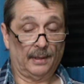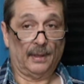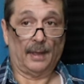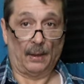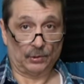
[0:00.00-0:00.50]

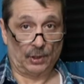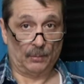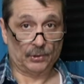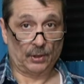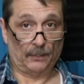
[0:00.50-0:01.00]
I was
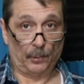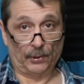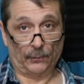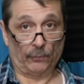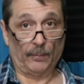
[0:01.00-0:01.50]
almost going to put a
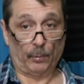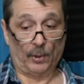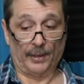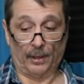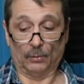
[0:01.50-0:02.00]

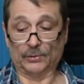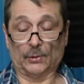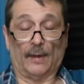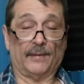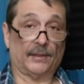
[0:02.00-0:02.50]
3.0,
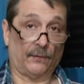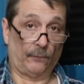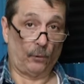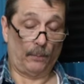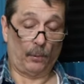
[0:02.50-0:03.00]
so I've got the
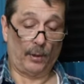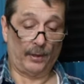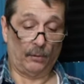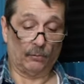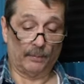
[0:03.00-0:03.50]

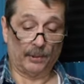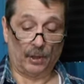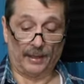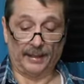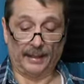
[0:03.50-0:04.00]
4.0 ribbon
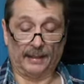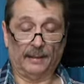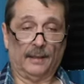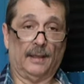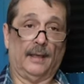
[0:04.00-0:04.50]
on there.
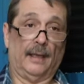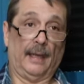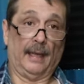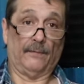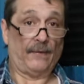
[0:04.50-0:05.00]

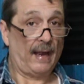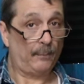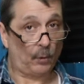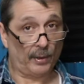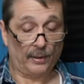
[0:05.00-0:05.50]
And
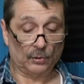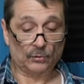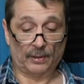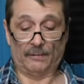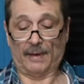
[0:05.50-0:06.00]
5.0 is
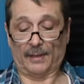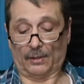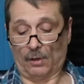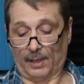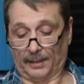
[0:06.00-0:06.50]
right around the
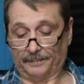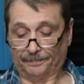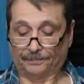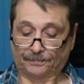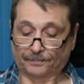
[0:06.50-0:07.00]
corner.
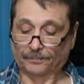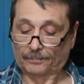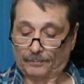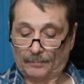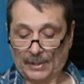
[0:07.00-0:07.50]

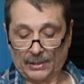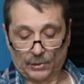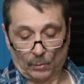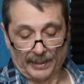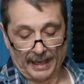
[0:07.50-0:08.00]

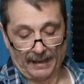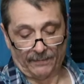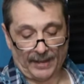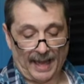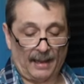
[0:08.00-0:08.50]
So we have
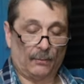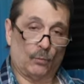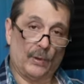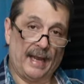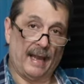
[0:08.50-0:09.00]
that.
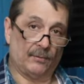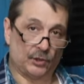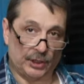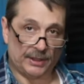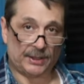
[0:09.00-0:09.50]
We have
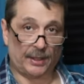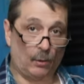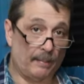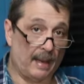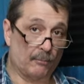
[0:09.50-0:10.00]
G-Skill
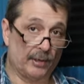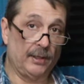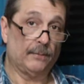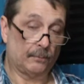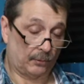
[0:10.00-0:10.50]

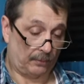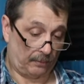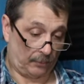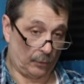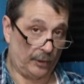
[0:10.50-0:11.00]
memory,
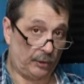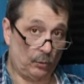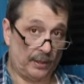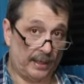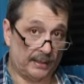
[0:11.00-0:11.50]
32
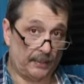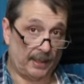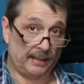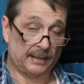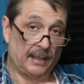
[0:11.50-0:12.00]

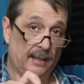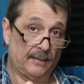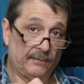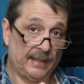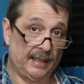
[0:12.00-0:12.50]
gigabytes,
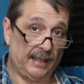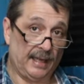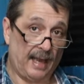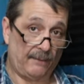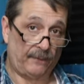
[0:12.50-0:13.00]

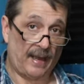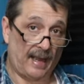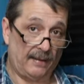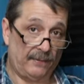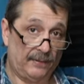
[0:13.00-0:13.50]

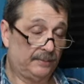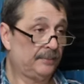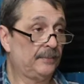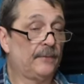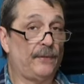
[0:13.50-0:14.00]
DDR5,
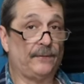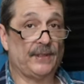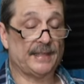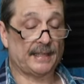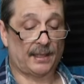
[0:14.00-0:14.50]

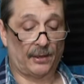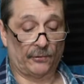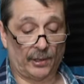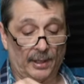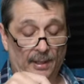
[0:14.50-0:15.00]
5600.